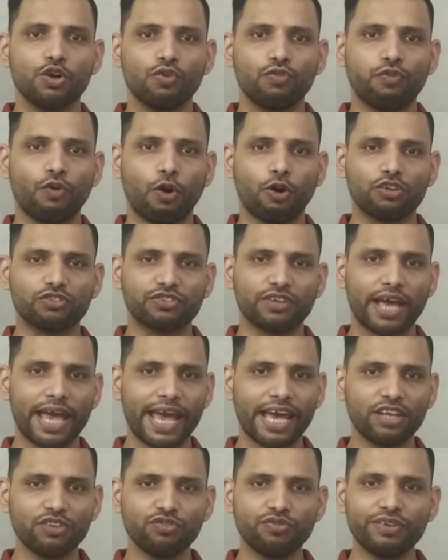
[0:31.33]
Folks,
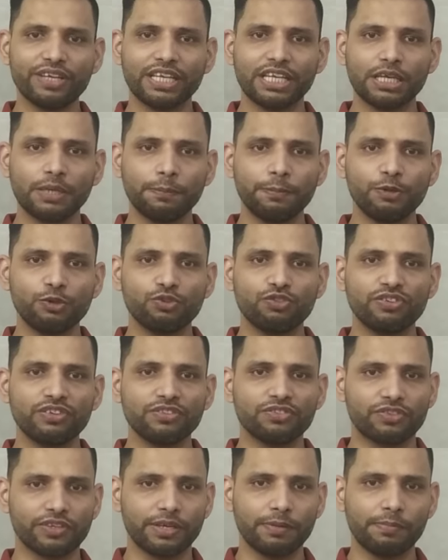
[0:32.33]
as we keep
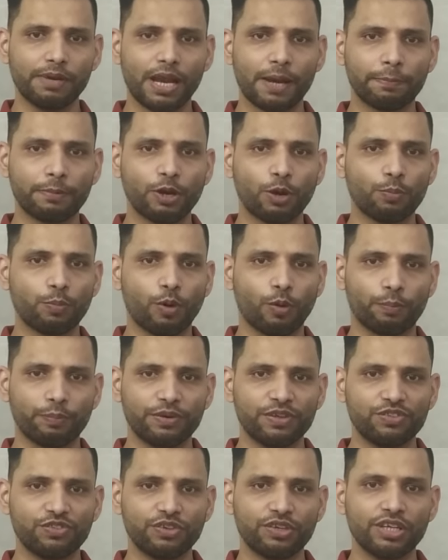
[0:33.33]
using same laptop or
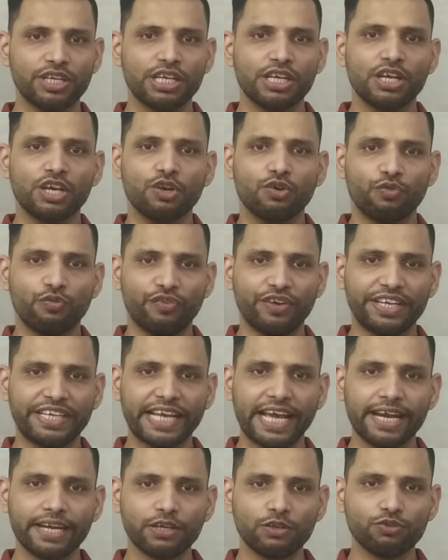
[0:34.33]
PC, we
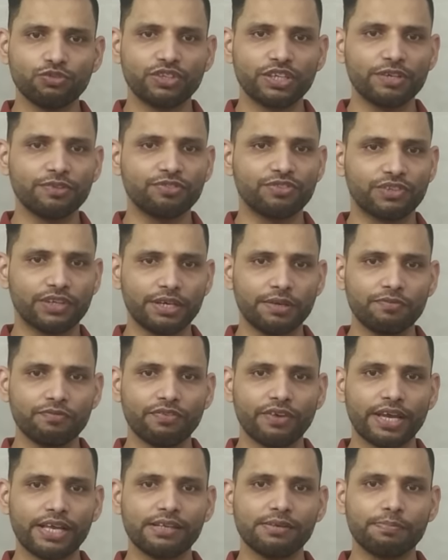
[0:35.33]
tend to save same
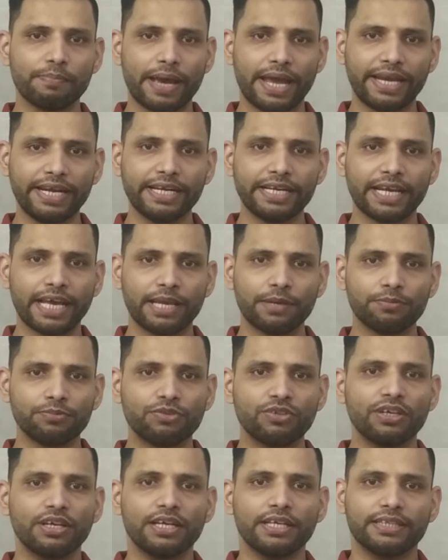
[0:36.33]
file many
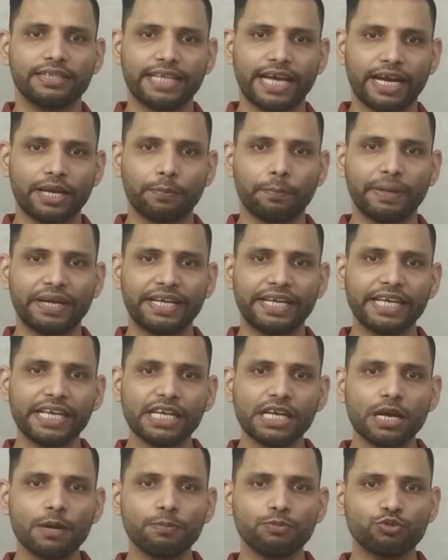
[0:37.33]
times that may
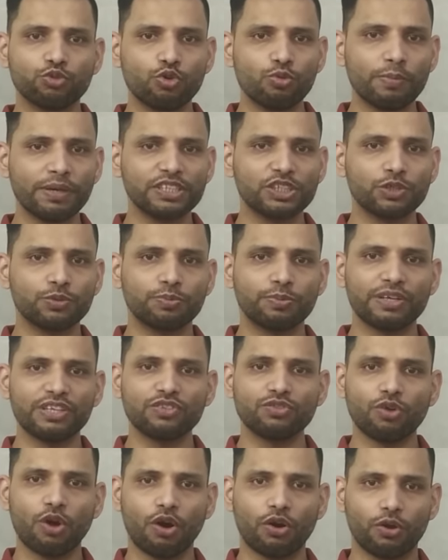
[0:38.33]
take up so much
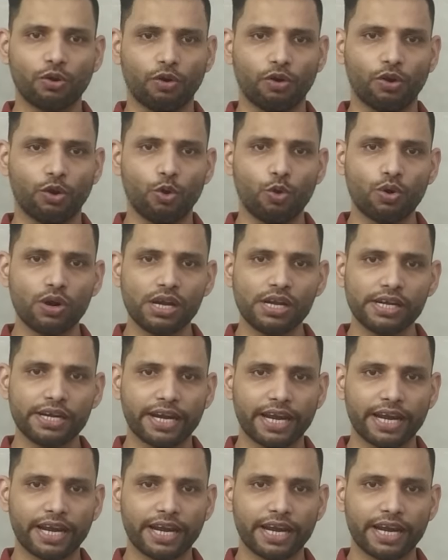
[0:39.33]
space on our local